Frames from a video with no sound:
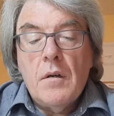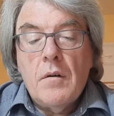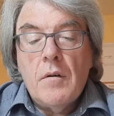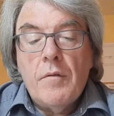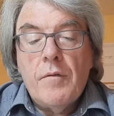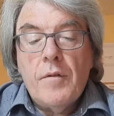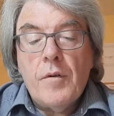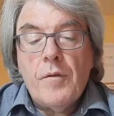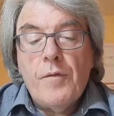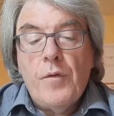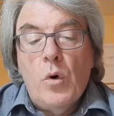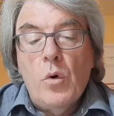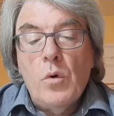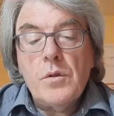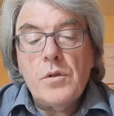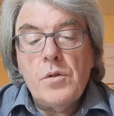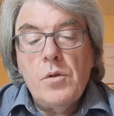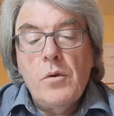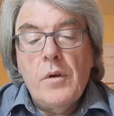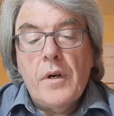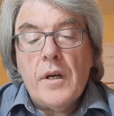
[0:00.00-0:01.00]
For
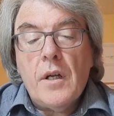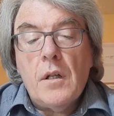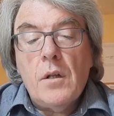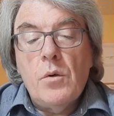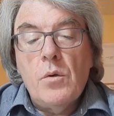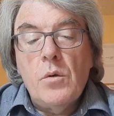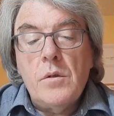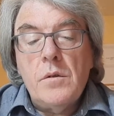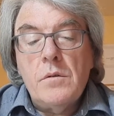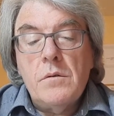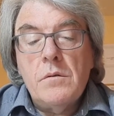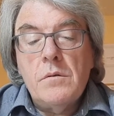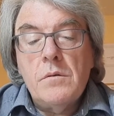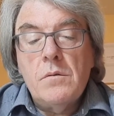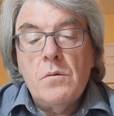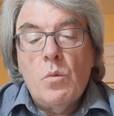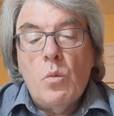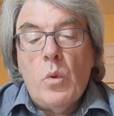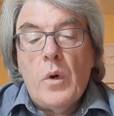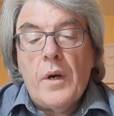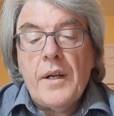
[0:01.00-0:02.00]
folks who are alone,
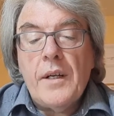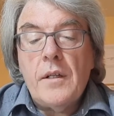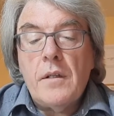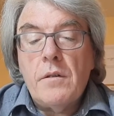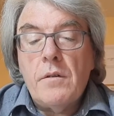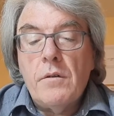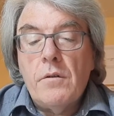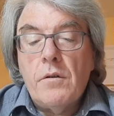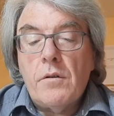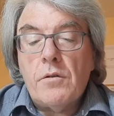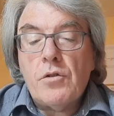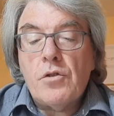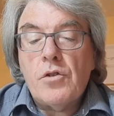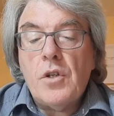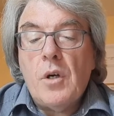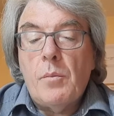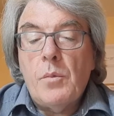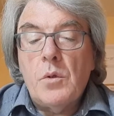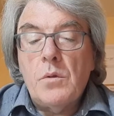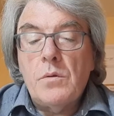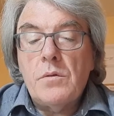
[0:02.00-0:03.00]
worried or
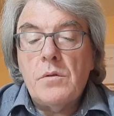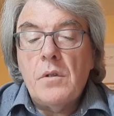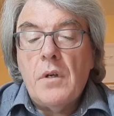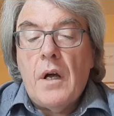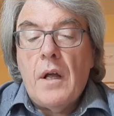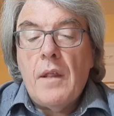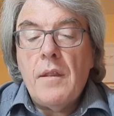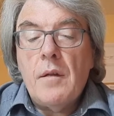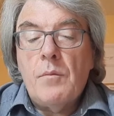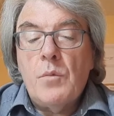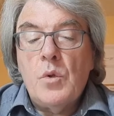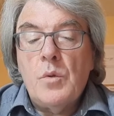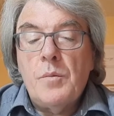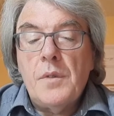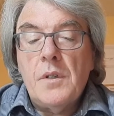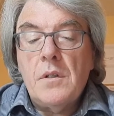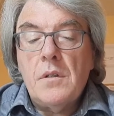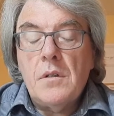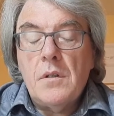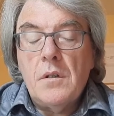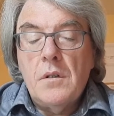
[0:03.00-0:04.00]
troubled at the
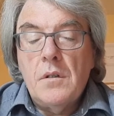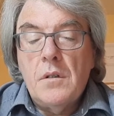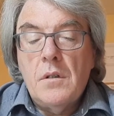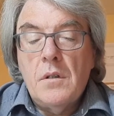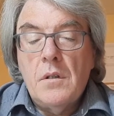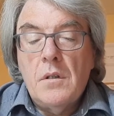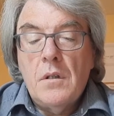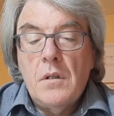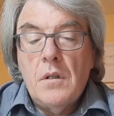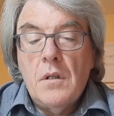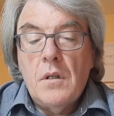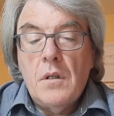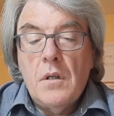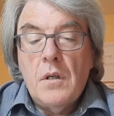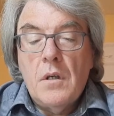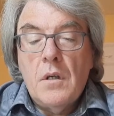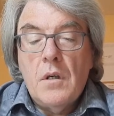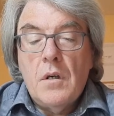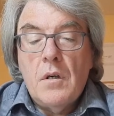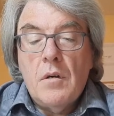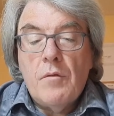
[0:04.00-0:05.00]
moment.
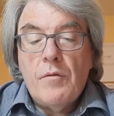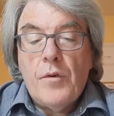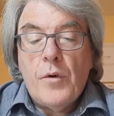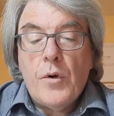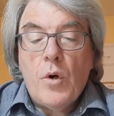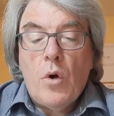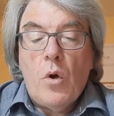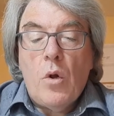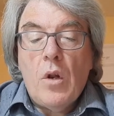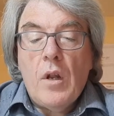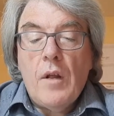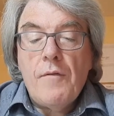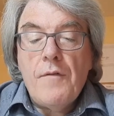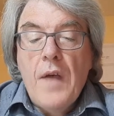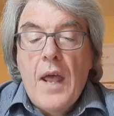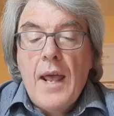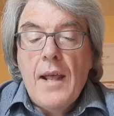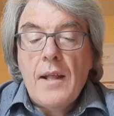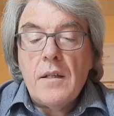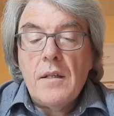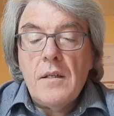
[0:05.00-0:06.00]
For all
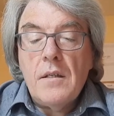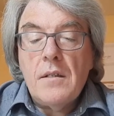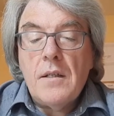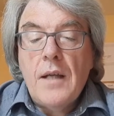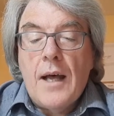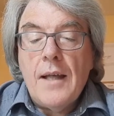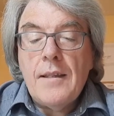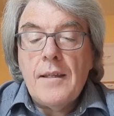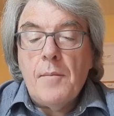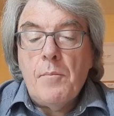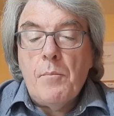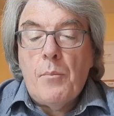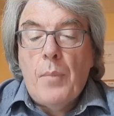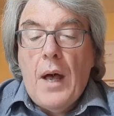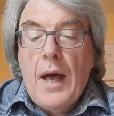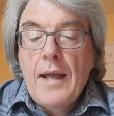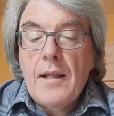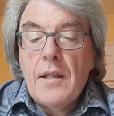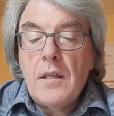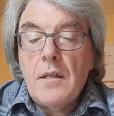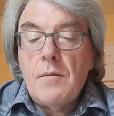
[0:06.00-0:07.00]
affected and
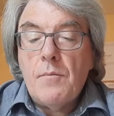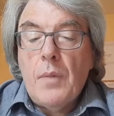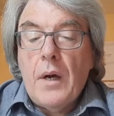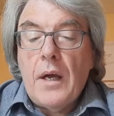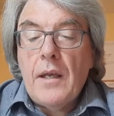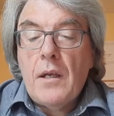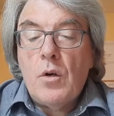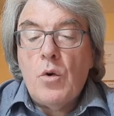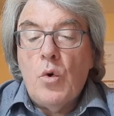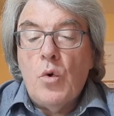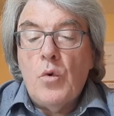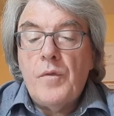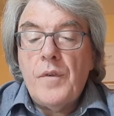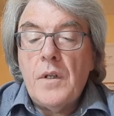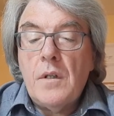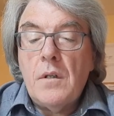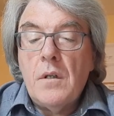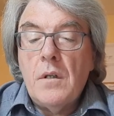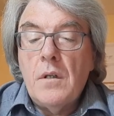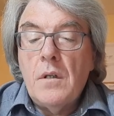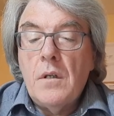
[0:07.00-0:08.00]
impacted by COVID.
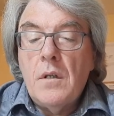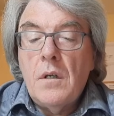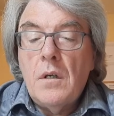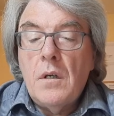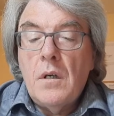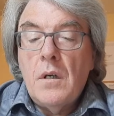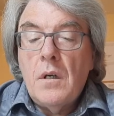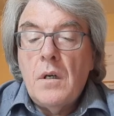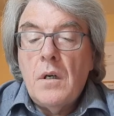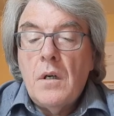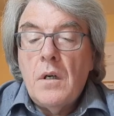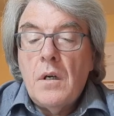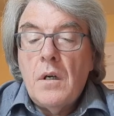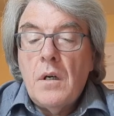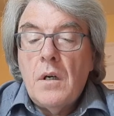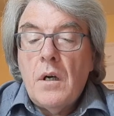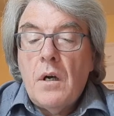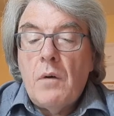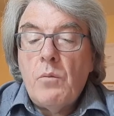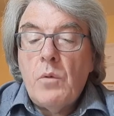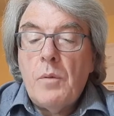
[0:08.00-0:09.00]

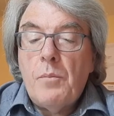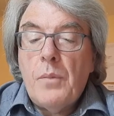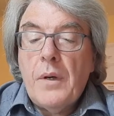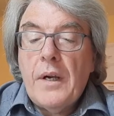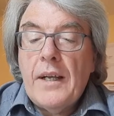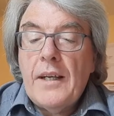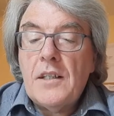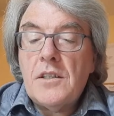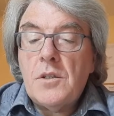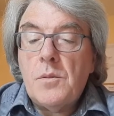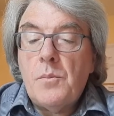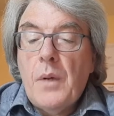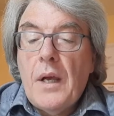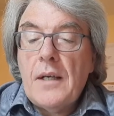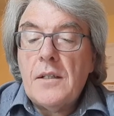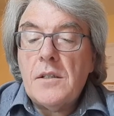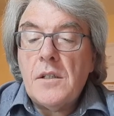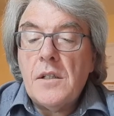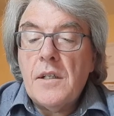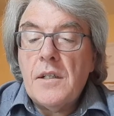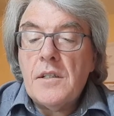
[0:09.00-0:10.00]
And we pray
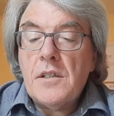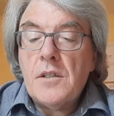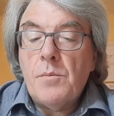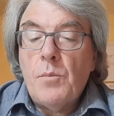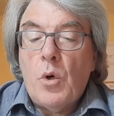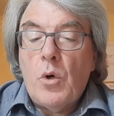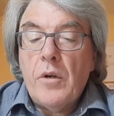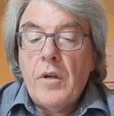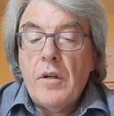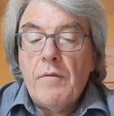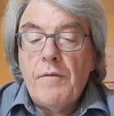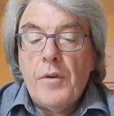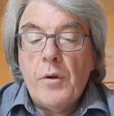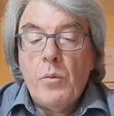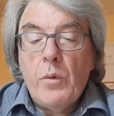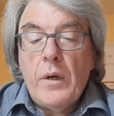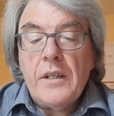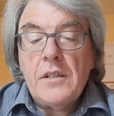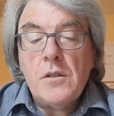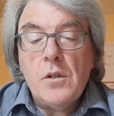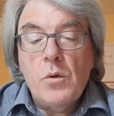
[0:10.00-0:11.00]
especially this morning for
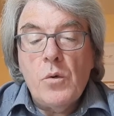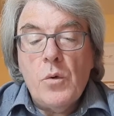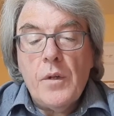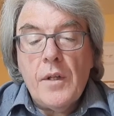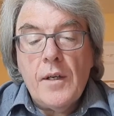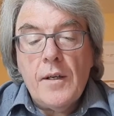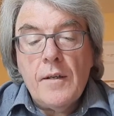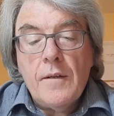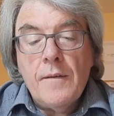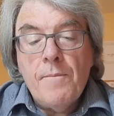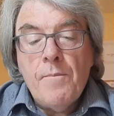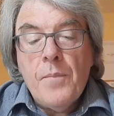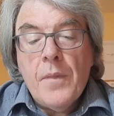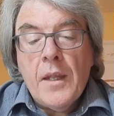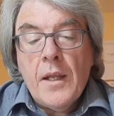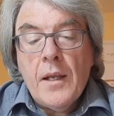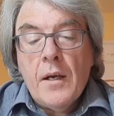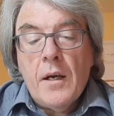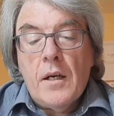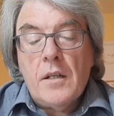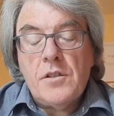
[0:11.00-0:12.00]
West Lothian
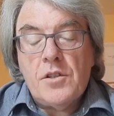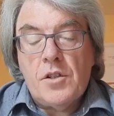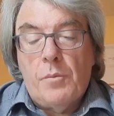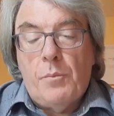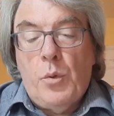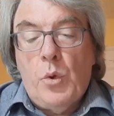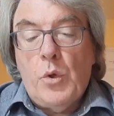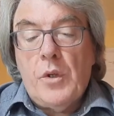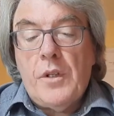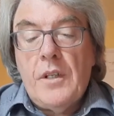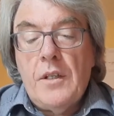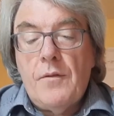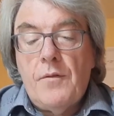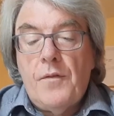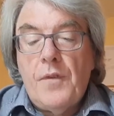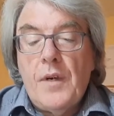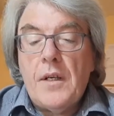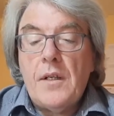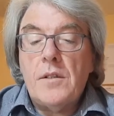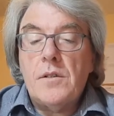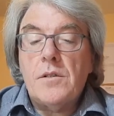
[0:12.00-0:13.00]
as reported
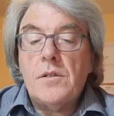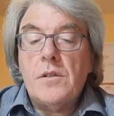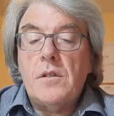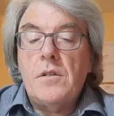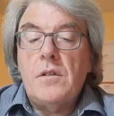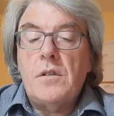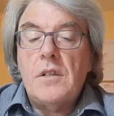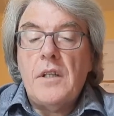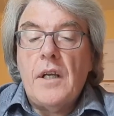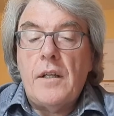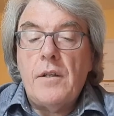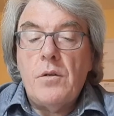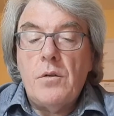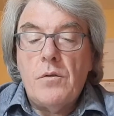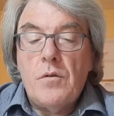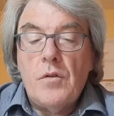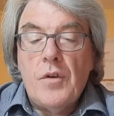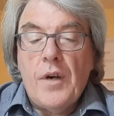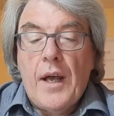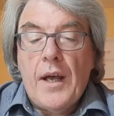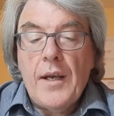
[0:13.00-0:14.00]
figures continue
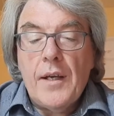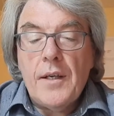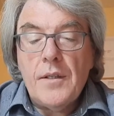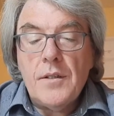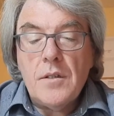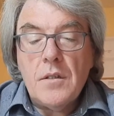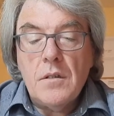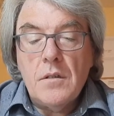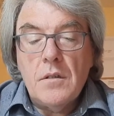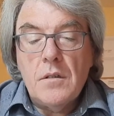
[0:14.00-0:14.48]
to rise.